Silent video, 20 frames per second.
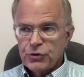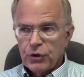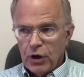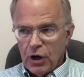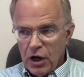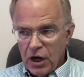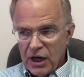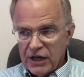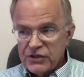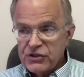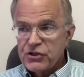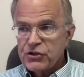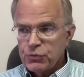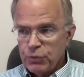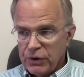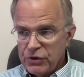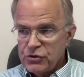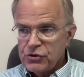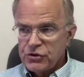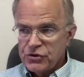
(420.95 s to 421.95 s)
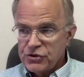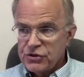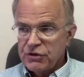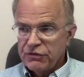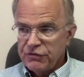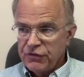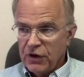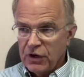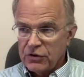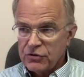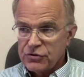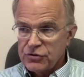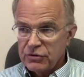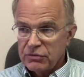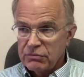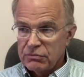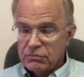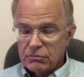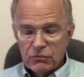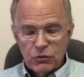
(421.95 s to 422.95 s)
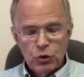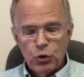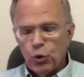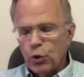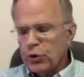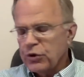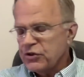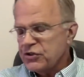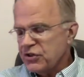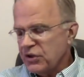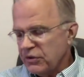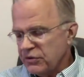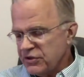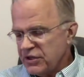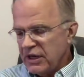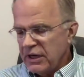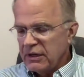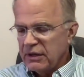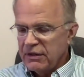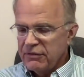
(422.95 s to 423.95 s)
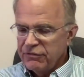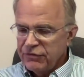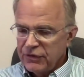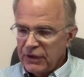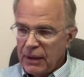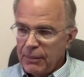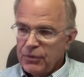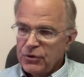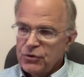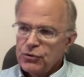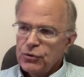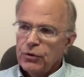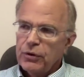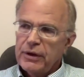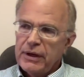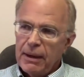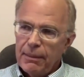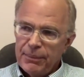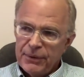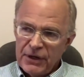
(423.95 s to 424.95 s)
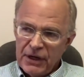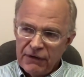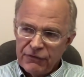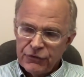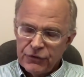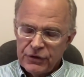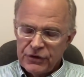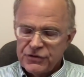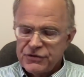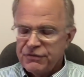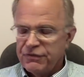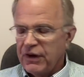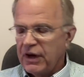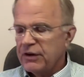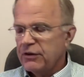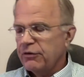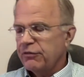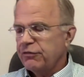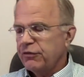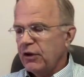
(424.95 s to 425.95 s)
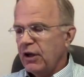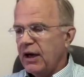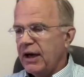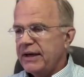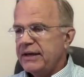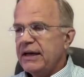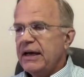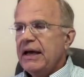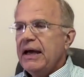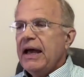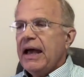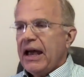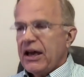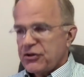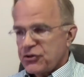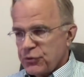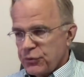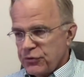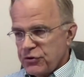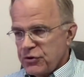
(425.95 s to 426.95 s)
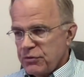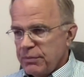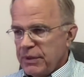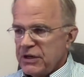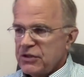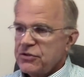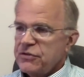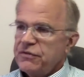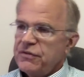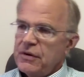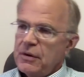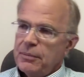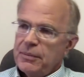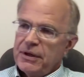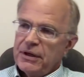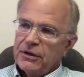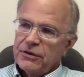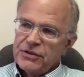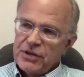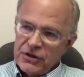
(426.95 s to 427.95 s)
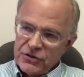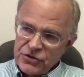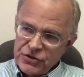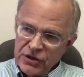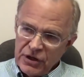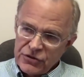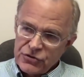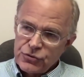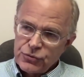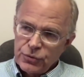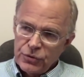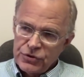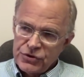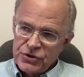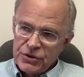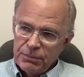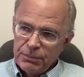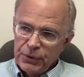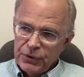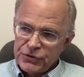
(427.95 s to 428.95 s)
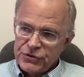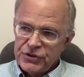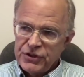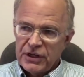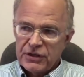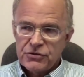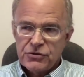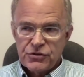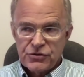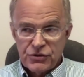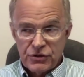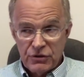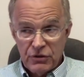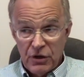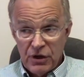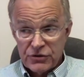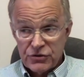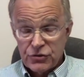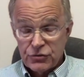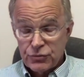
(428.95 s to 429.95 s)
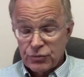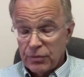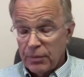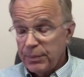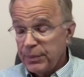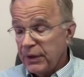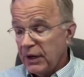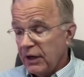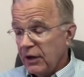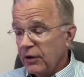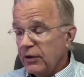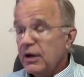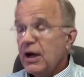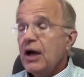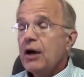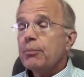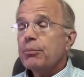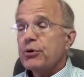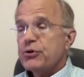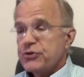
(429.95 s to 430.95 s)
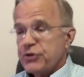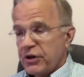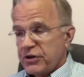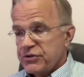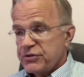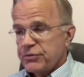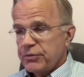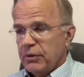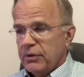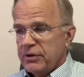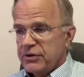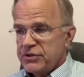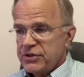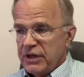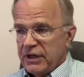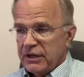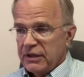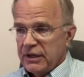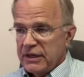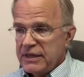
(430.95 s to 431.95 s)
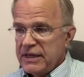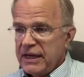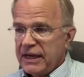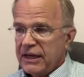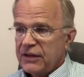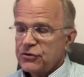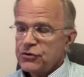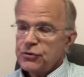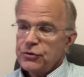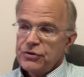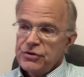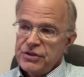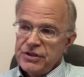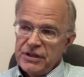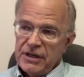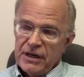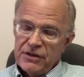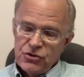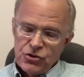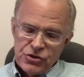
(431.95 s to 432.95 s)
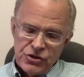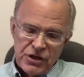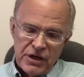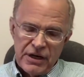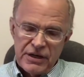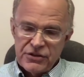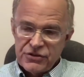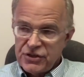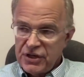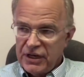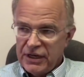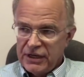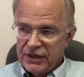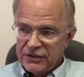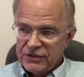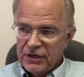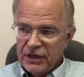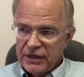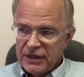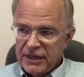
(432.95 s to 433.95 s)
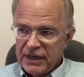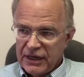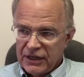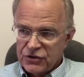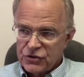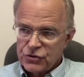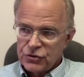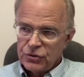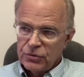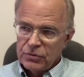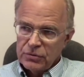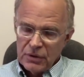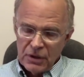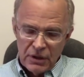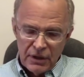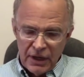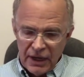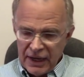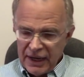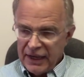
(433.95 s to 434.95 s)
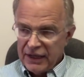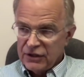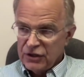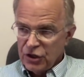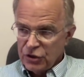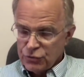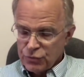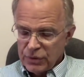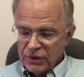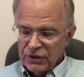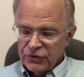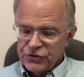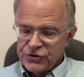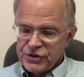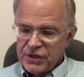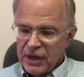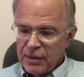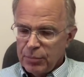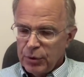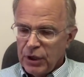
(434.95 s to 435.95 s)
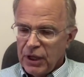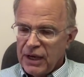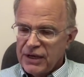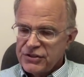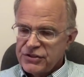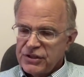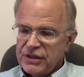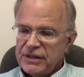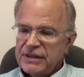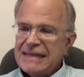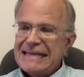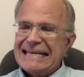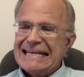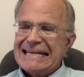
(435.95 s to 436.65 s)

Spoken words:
are on switches to function. Cortisone's anti-inflammatory, epinephrine is fight or flight, estrogen makes female, testosterone's in both sexes and causes repair, progesterone is anti-cancer, DHEA is anti-cancer and adrenal stabilizing.